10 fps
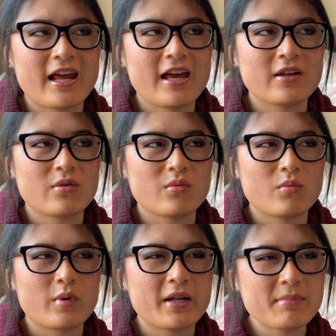and
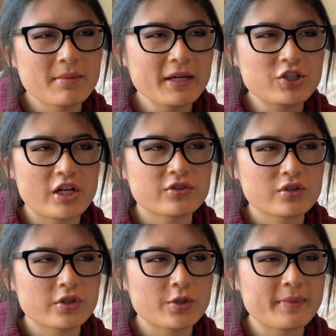what I mean by
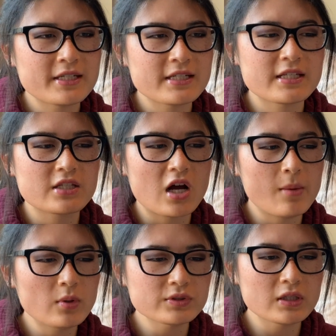gentler mint is it's
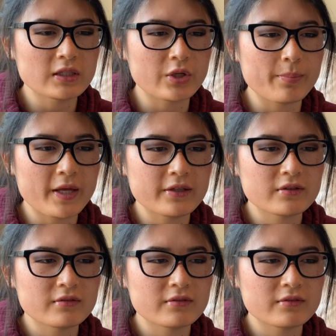almost a little bit,